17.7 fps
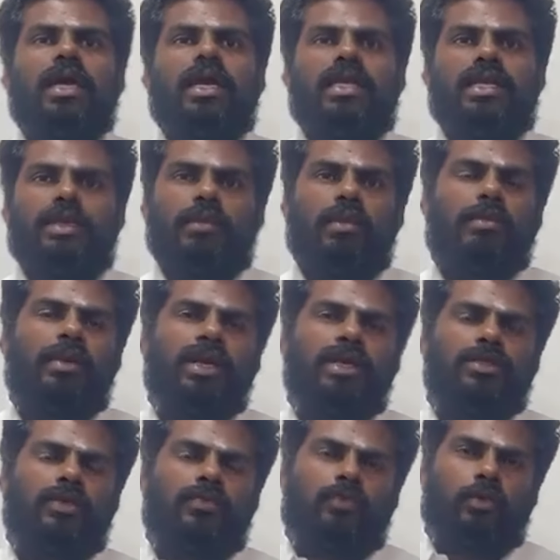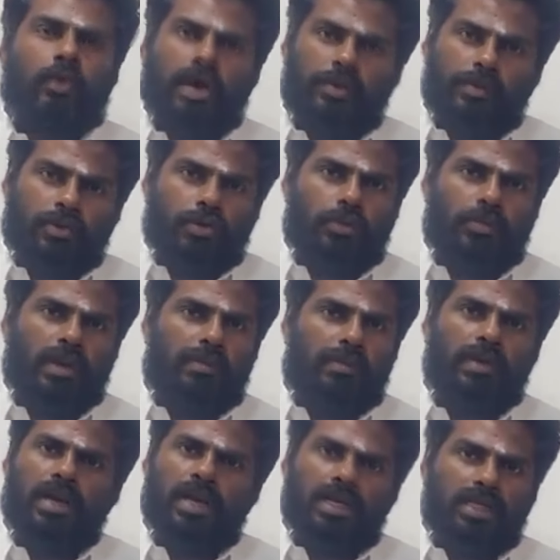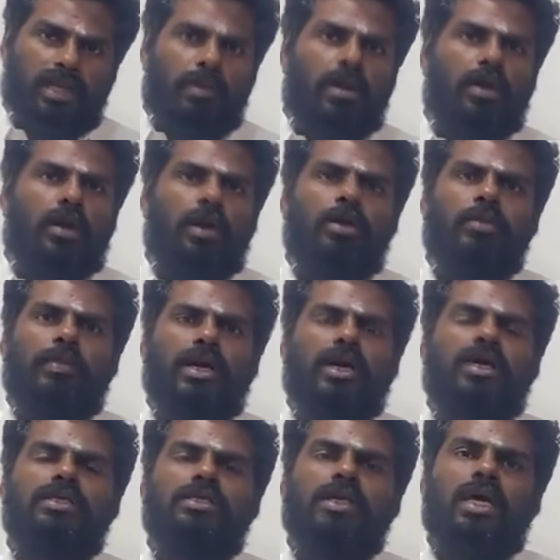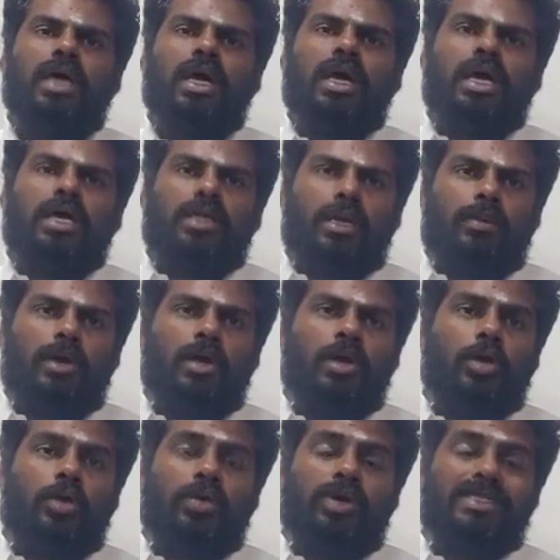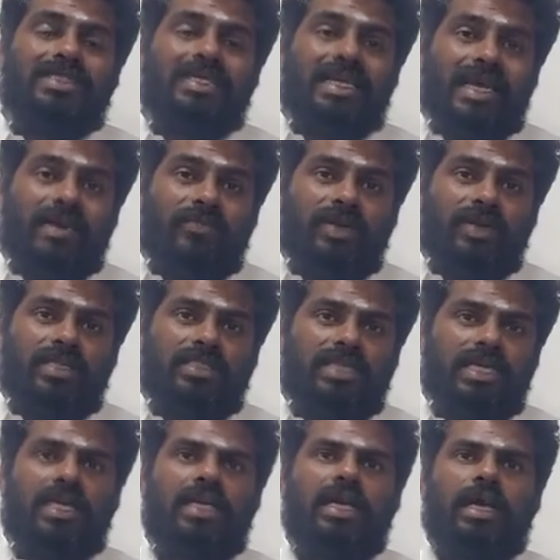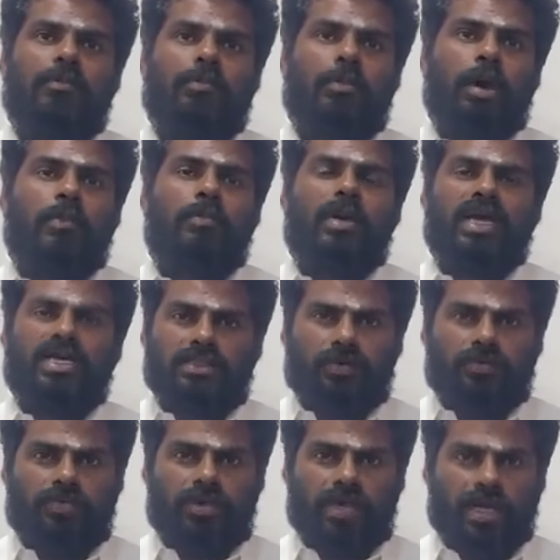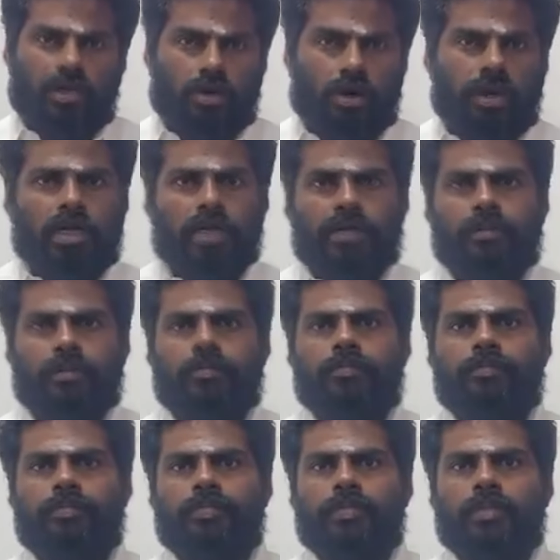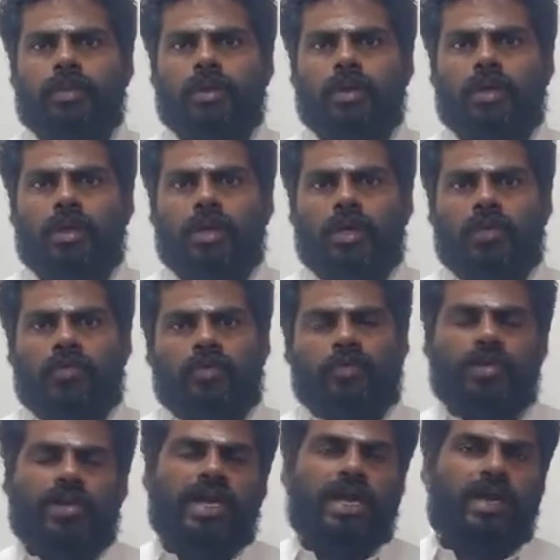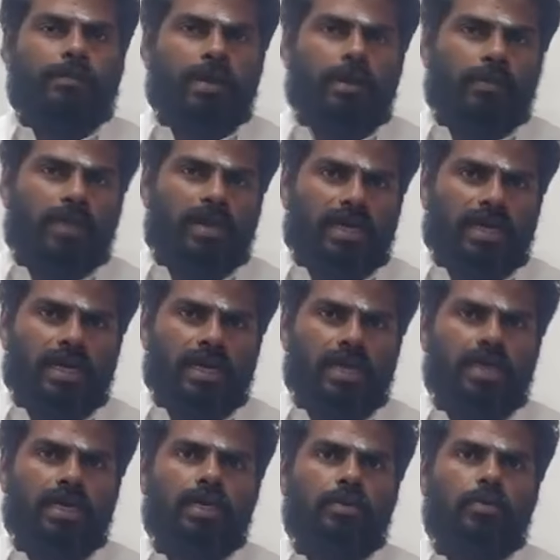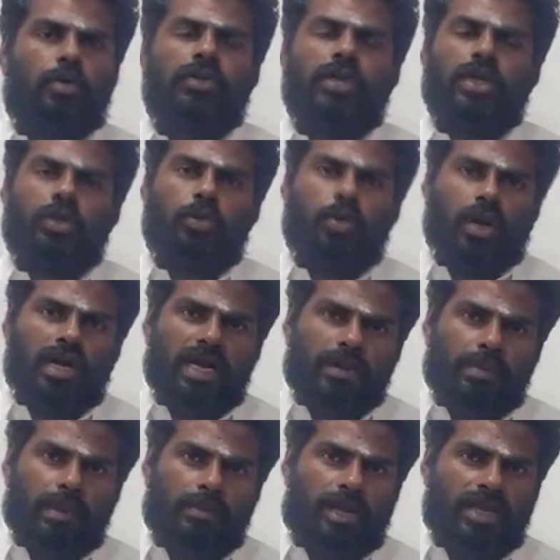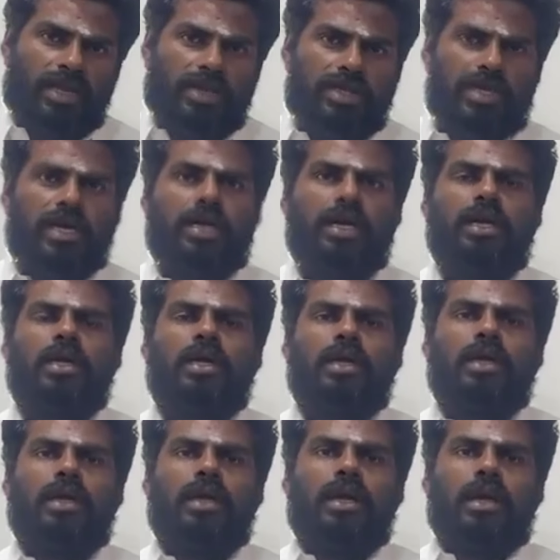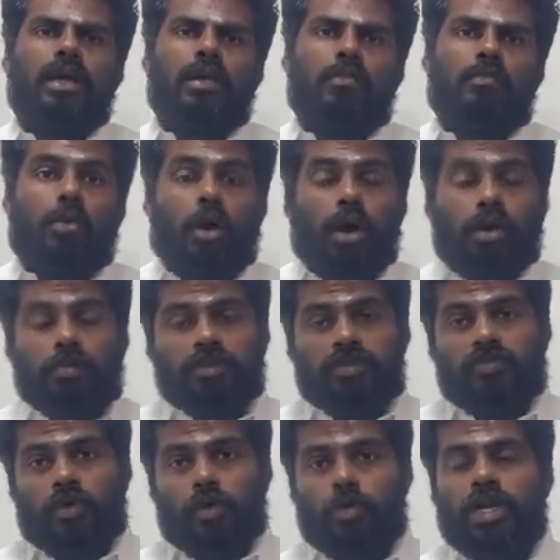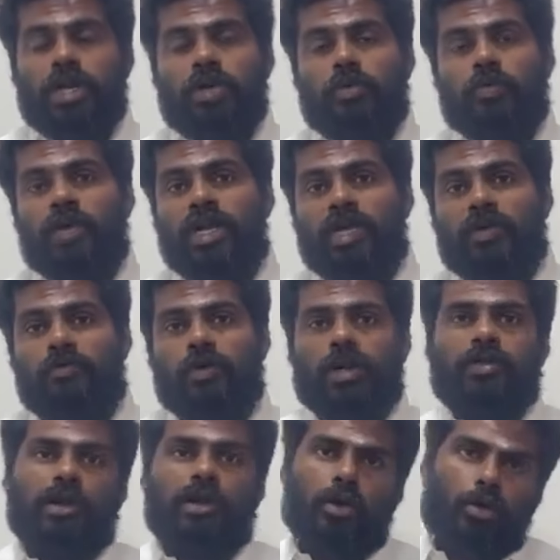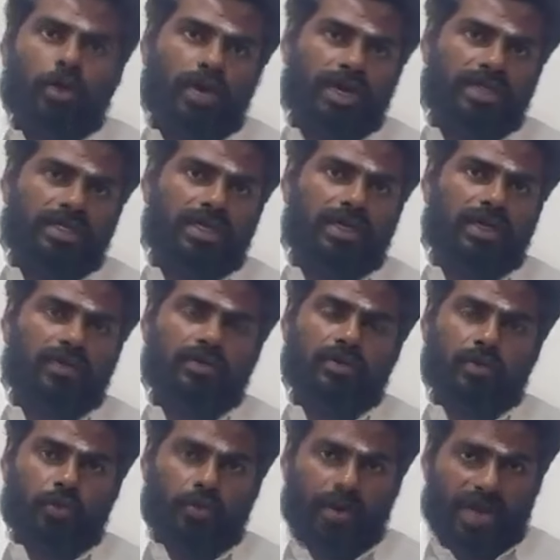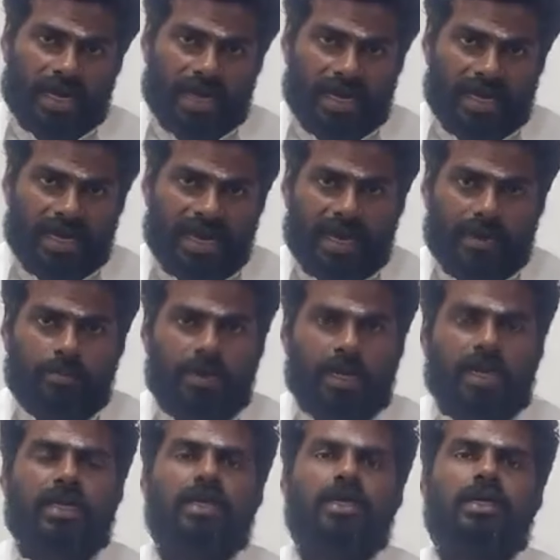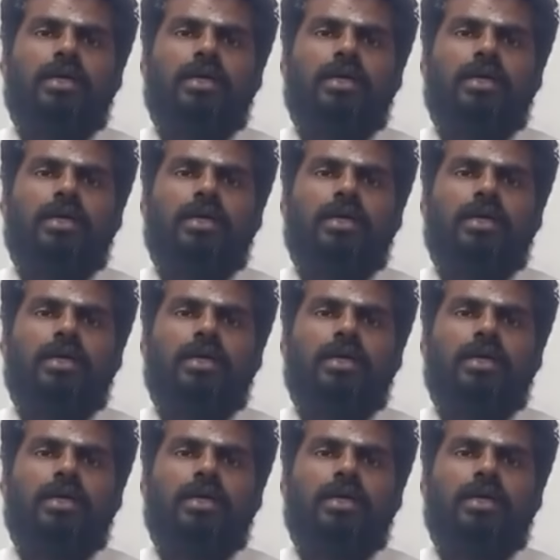in the memories of Coimbatore people and Tamil Nadu, because Tamil Nadu has never seen a bomb blast of that order. 58 people killed, more than 200 people injured. Bombs found in 24 other locations. It was squarely aimed at